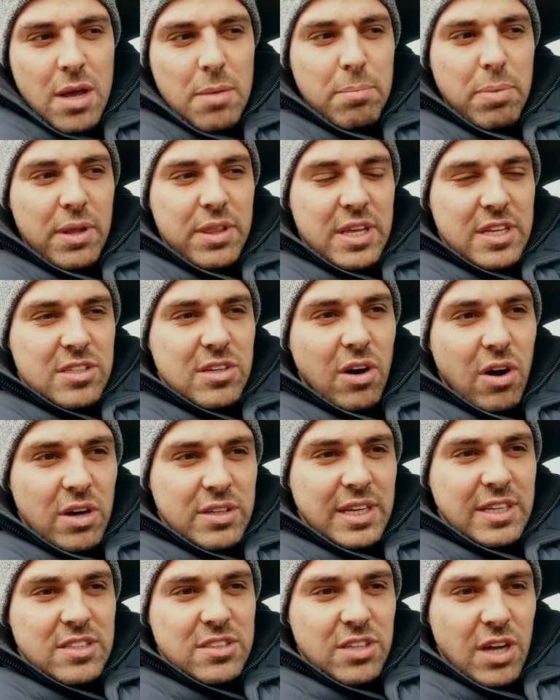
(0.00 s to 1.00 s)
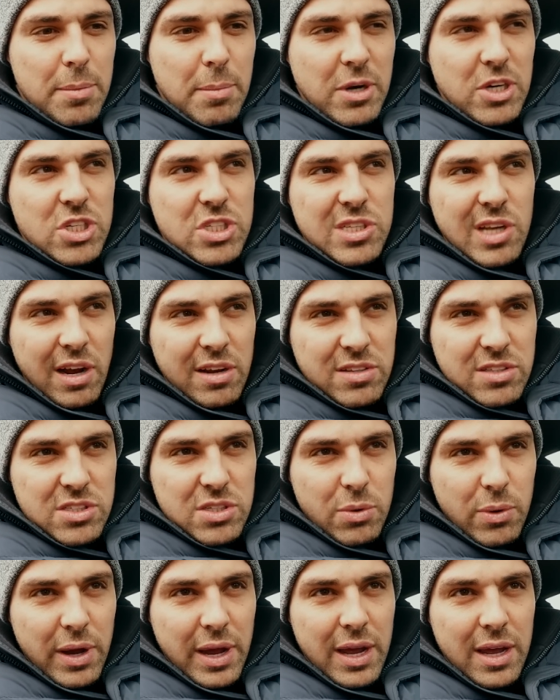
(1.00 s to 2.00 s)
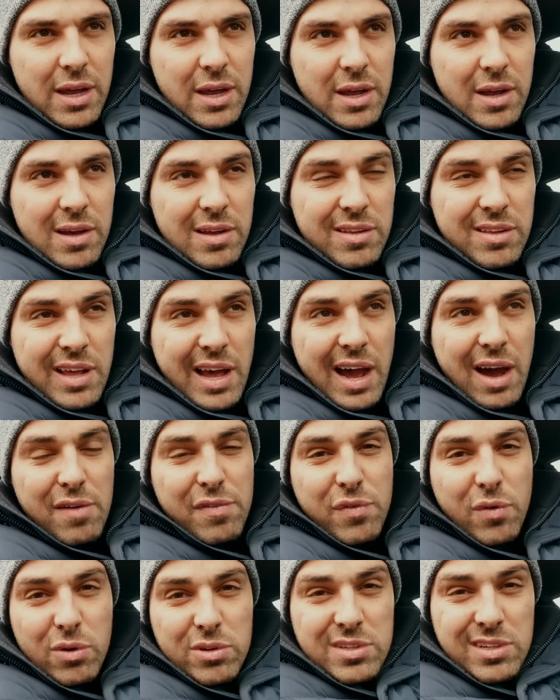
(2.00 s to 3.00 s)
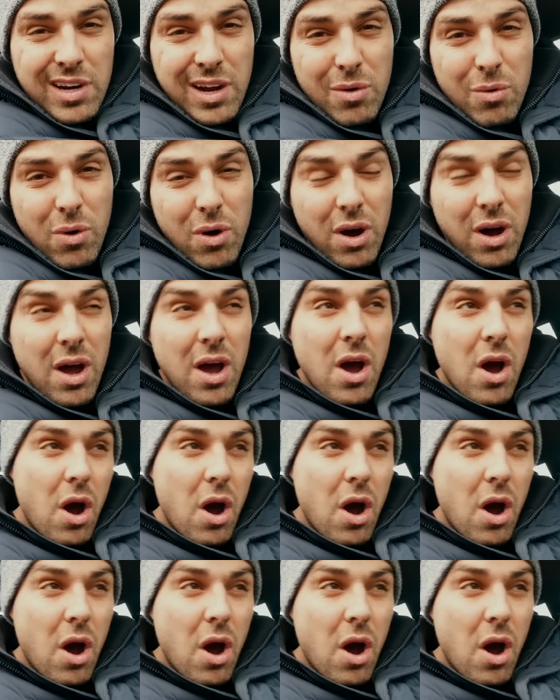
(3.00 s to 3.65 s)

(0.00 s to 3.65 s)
but this car has had so much done to it that I thought, you know what,